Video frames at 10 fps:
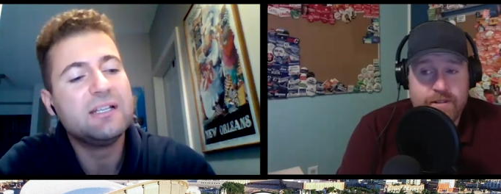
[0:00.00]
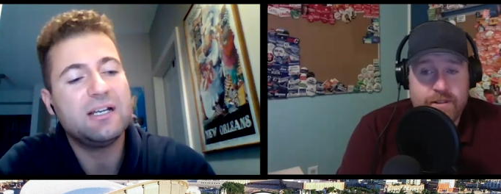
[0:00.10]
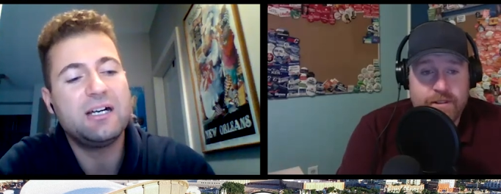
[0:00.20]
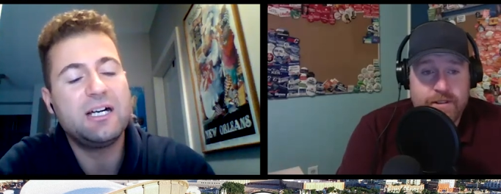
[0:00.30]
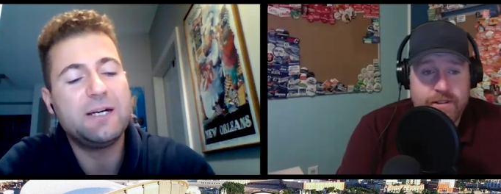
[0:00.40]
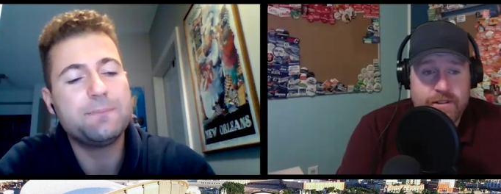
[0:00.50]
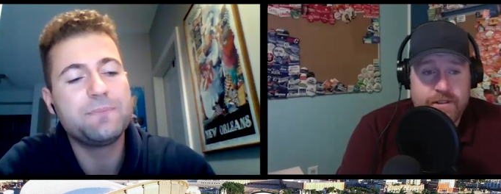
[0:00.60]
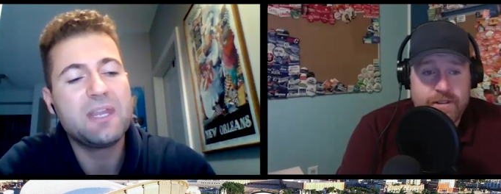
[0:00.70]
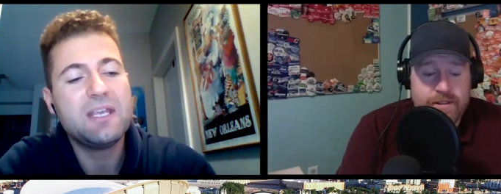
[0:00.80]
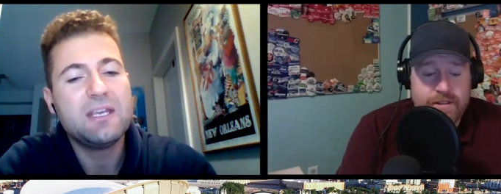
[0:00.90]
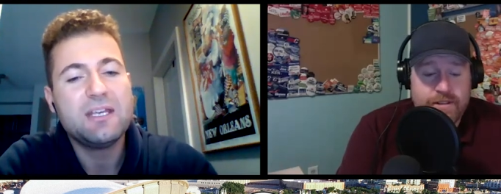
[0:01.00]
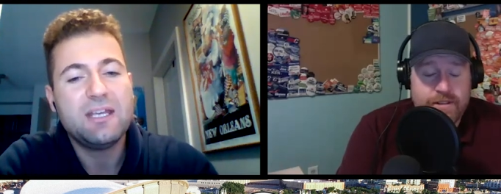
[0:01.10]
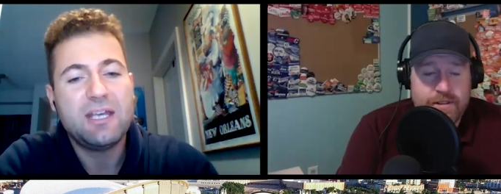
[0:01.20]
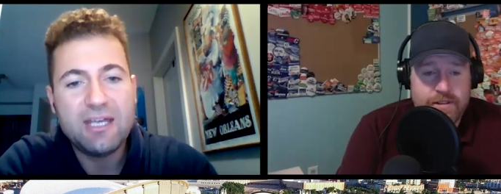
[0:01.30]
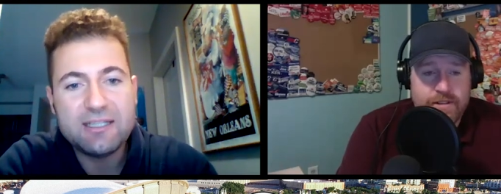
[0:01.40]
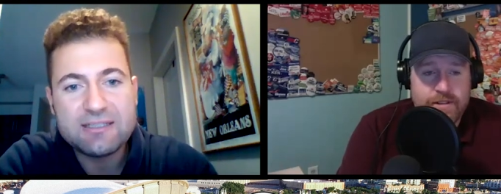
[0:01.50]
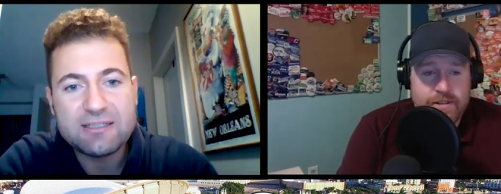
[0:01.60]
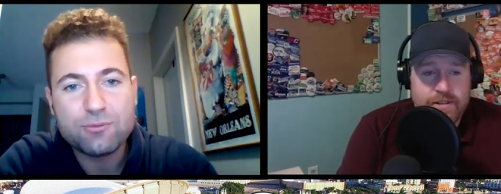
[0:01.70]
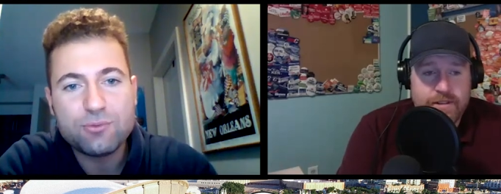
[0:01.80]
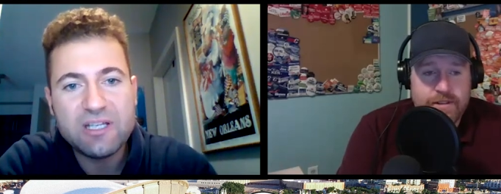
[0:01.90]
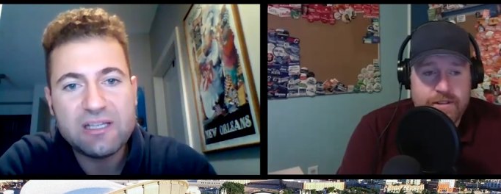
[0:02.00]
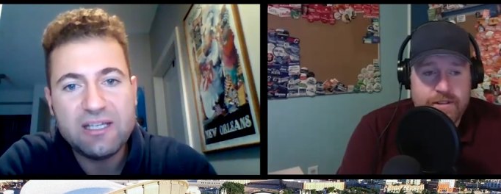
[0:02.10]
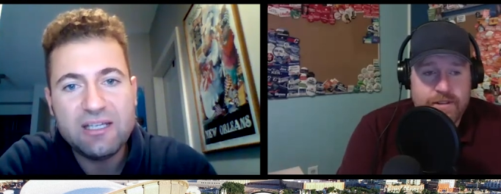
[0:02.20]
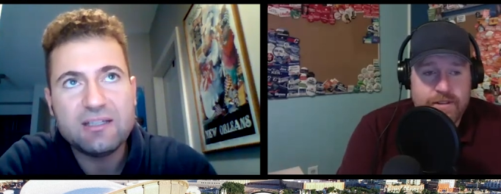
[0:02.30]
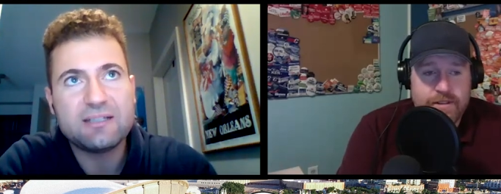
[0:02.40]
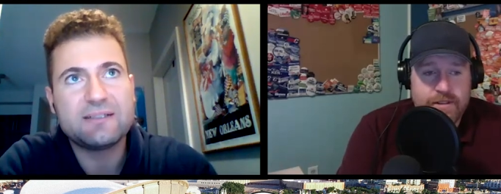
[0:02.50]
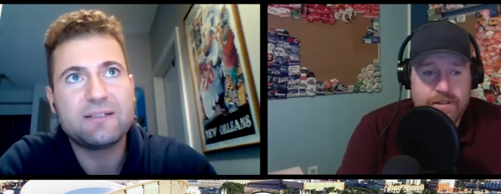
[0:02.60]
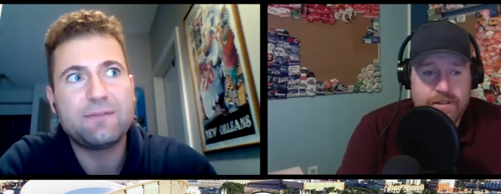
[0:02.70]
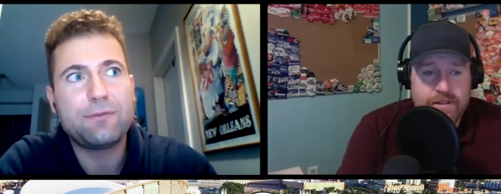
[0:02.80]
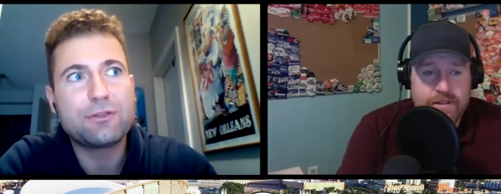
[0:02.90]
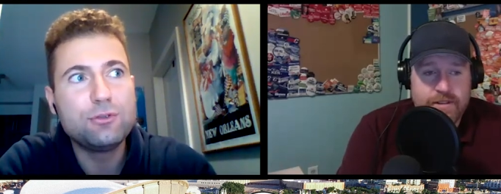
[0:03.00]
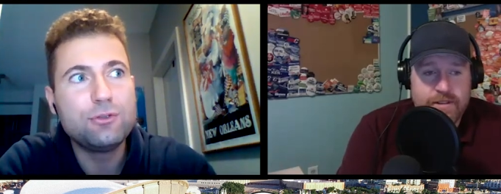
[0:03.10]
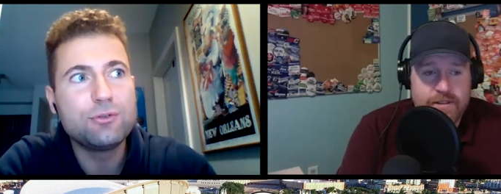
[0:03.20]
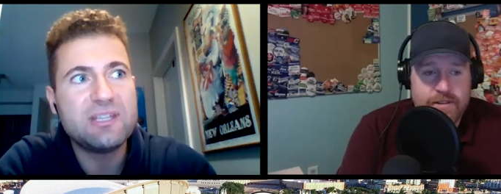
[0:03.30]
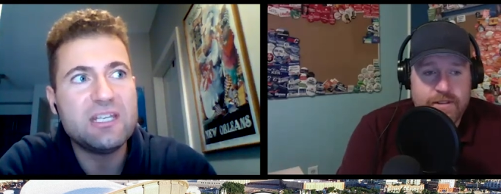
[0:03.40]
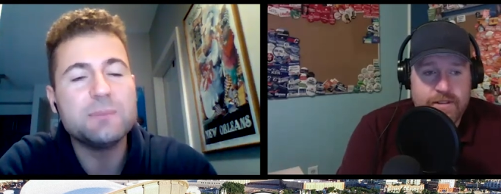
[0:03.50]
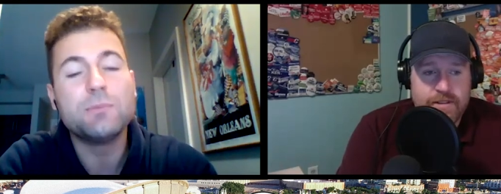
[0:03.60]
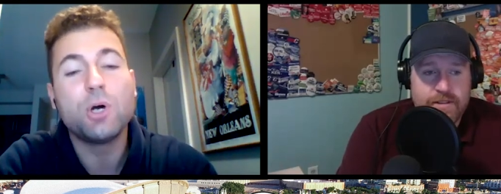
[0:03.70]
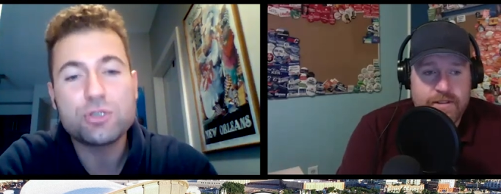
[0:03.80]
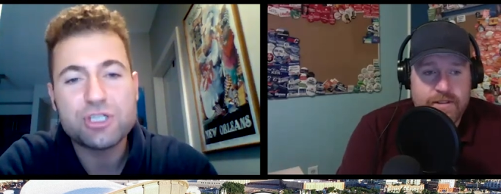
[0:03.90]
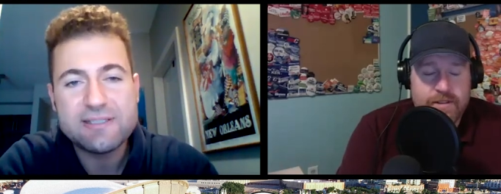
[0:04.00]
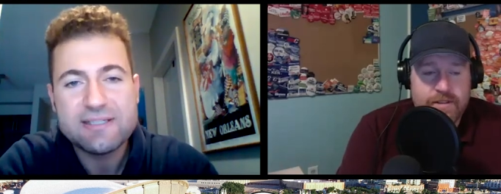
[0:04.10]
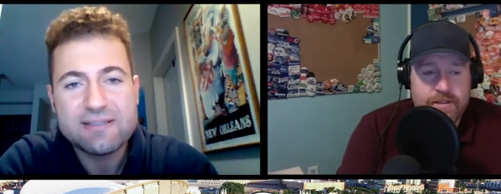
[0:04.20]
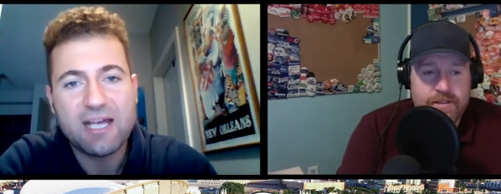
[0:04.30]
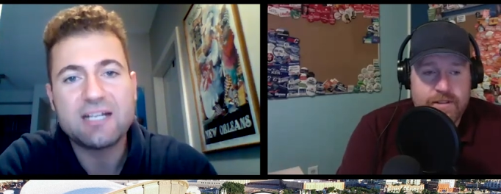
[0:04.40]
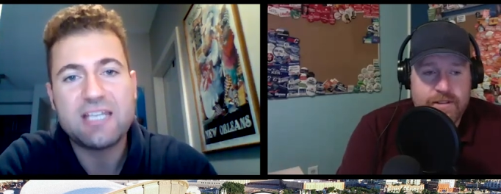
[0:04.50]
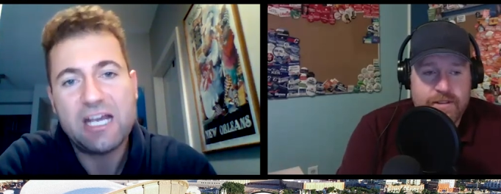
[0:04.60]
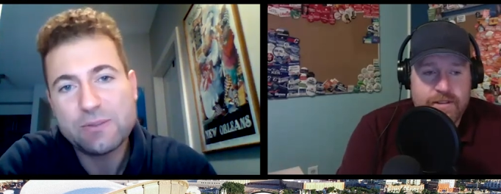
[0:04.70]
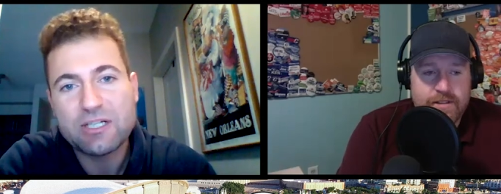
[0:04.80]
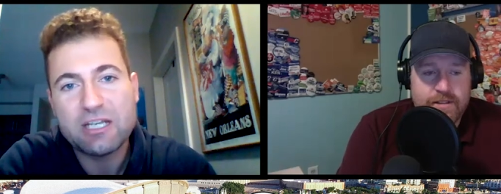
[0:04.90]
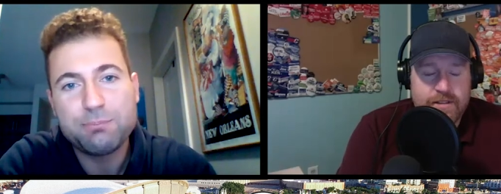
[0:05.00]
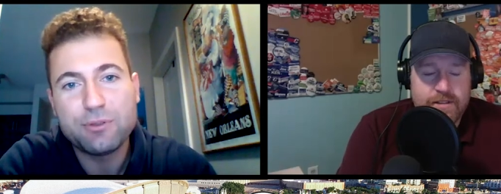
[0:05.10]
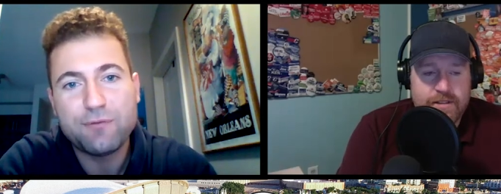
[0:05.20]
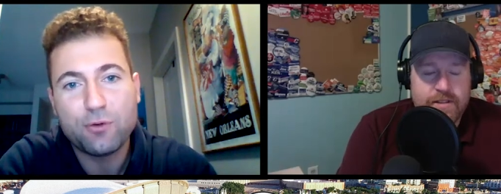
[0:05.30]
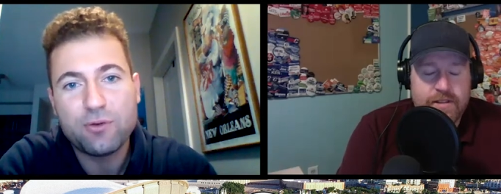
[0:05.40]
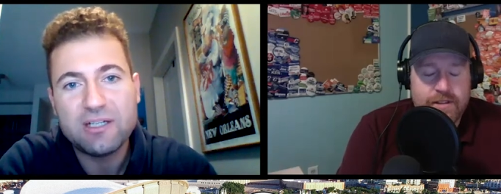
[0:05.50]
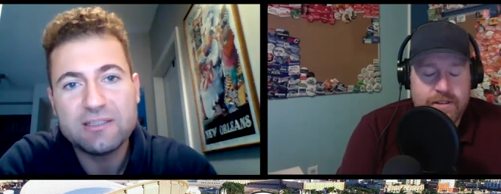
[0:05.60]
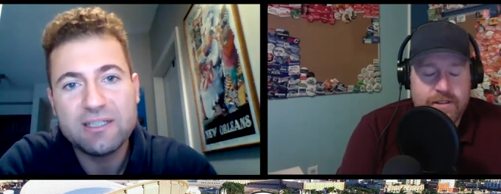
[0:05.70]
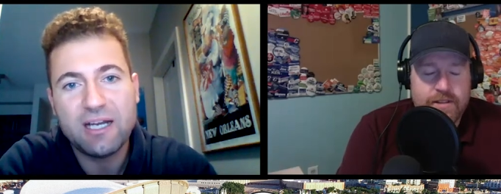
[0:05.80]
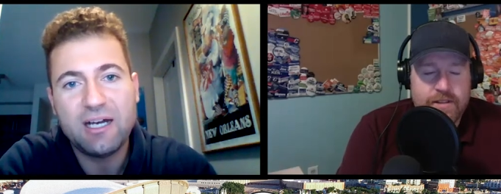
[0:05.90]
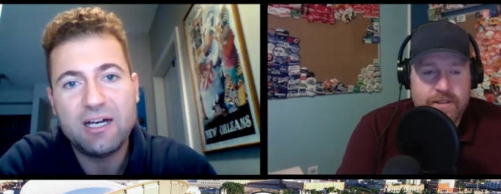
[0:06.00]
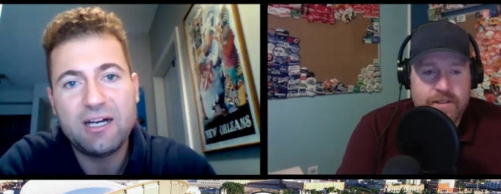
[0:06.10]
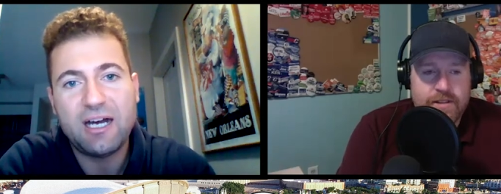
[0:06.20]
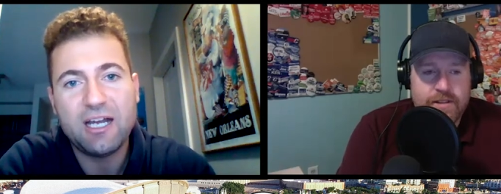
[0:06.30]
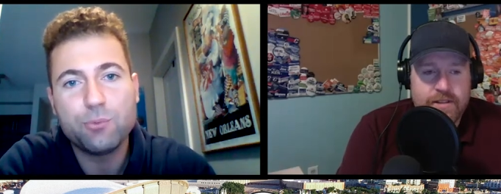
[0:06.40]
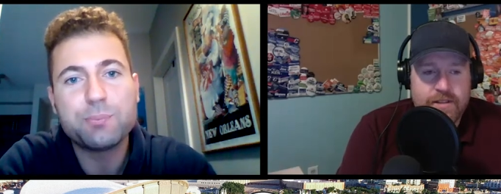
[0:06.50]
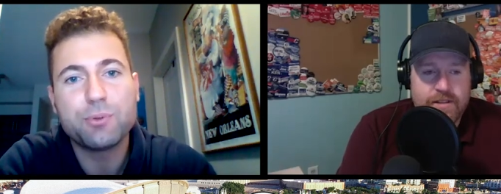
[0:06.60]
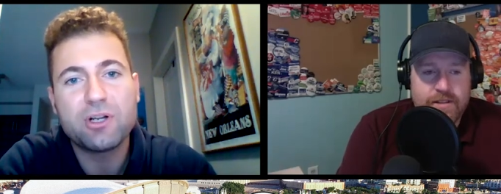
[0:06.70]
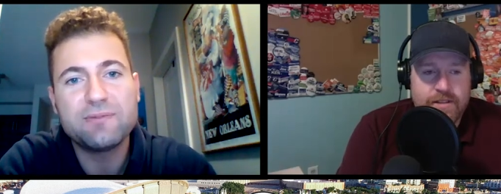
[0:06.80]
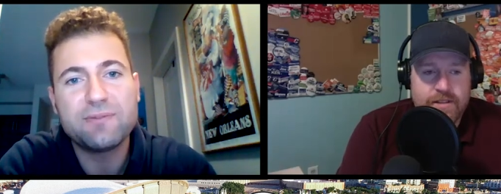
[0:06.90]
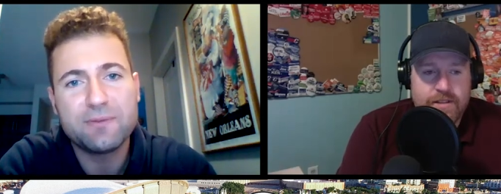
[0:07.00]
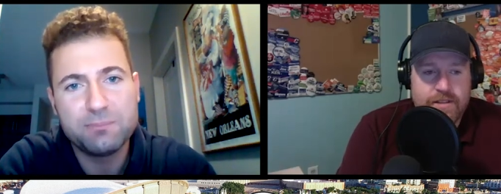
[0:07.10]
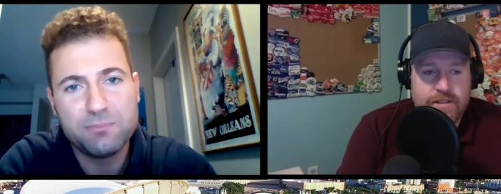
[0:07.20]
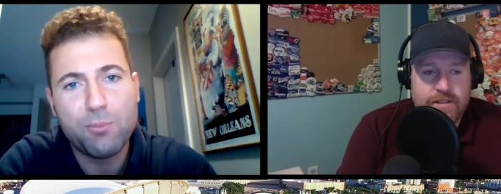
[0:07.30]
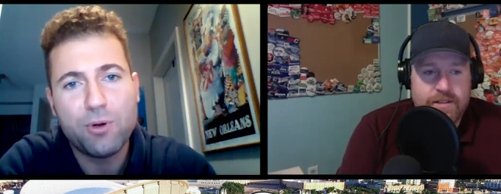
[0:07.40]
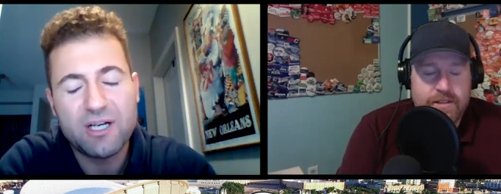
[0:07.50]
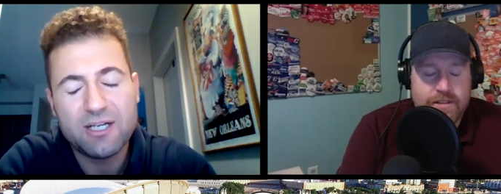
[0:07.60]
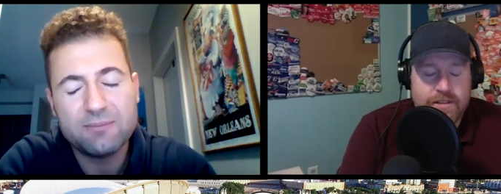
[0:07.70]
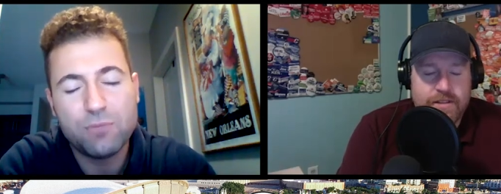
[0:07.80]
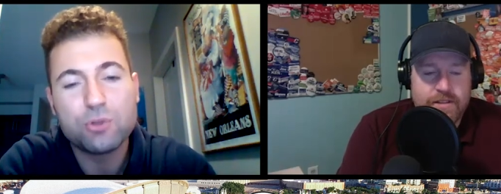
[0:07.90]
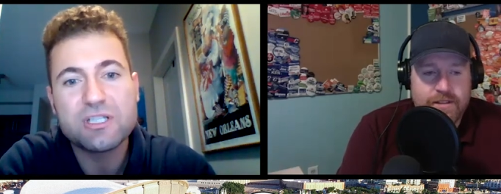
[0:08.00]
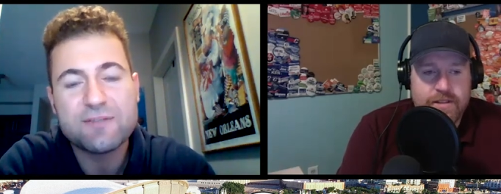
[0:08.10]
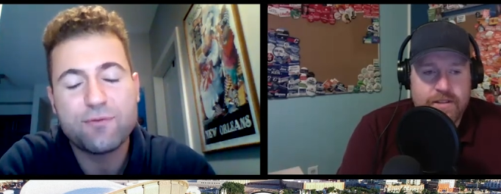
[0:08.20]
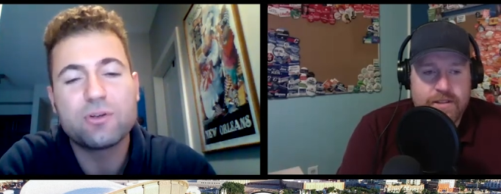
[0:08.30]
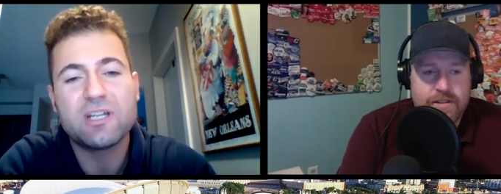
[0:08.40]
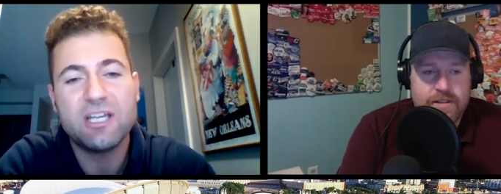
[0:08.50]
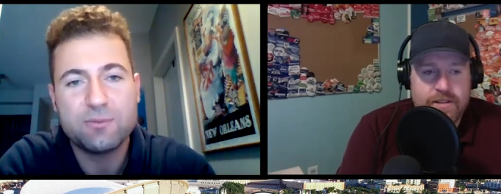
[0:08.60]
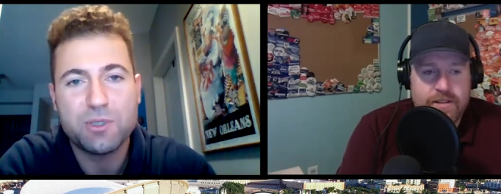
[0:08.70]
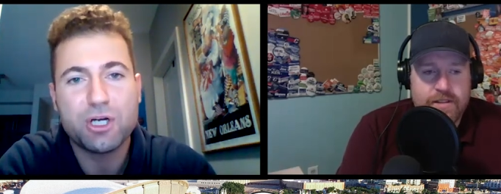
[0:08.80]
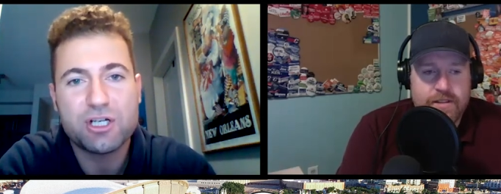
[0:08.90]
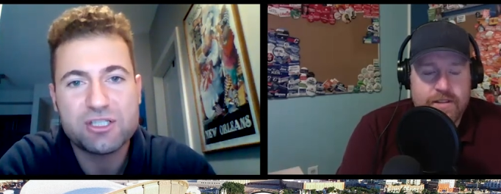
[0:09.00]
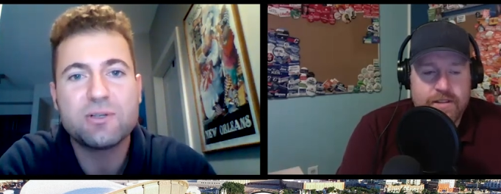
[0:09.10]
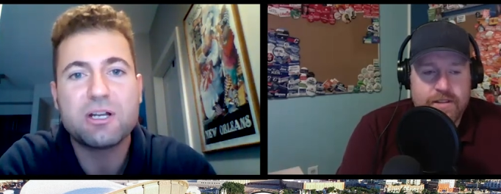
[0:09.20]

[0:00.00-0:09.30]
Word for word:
Speaker 1: Um, and really, through the motions that a council can put forward, Uh, I would put on uh, motions forward in regards to the